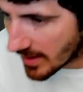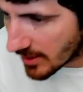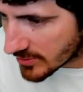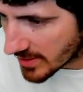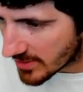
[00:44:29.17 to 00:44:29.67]

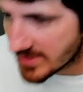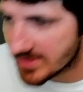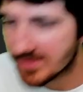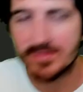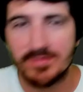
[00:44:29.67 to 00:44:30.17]
Hello,
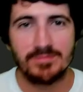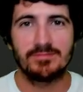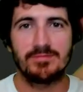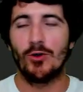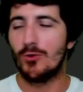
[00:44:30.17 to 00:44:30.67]
Terence.
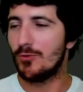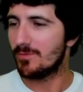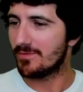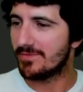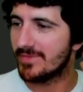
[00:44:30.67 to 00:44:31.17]

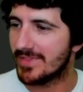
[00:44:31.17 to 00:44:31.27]
Oh,